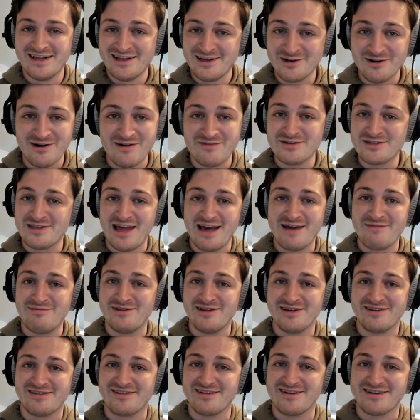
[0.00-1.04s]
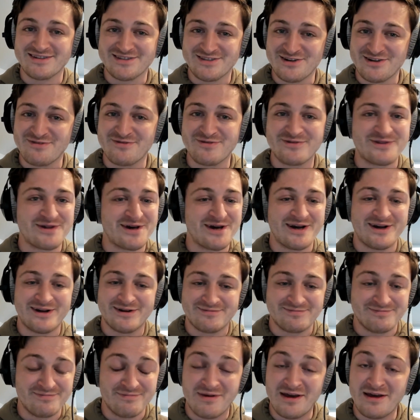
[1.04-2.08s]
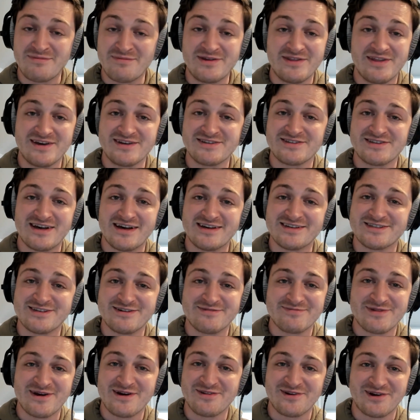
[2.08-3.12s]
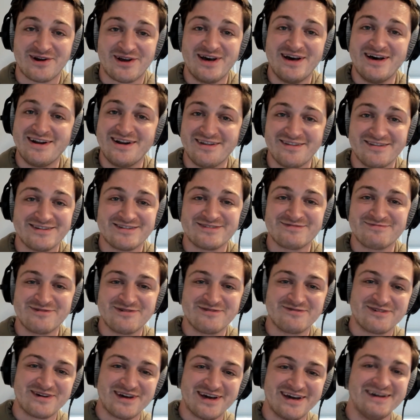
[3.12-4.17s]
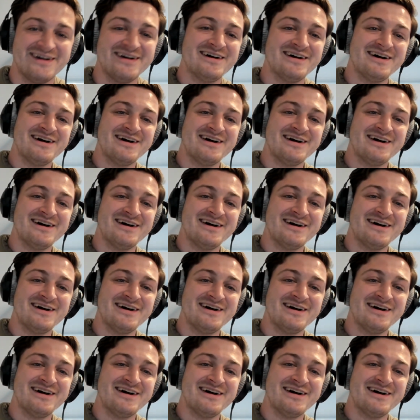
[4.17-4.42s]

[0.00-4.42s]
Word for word: Whoever's labeling things over there, maybe they saw some other cut of this movie.